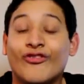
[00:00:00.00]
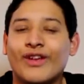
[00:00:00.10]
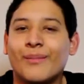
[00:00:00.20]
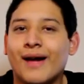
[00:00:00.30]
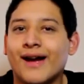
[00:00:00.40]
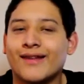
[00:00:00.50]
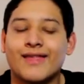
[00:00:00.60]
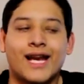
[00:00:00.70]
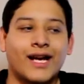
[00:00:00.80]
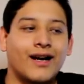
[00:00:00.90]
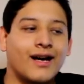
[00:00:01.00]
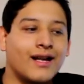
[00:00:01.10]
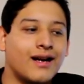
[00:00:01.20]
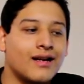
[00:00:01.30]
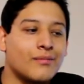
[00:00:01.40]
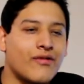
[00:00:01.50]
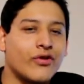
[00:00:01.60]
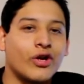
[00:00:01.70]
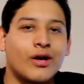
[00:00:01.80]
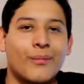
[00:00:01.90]
feedback that I got on my
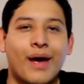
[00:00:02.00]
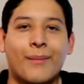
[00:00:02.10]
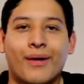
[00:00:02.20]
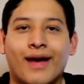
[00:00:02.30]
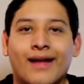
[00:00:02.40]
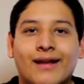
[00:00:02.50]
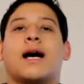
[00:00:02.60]
video on MatPat.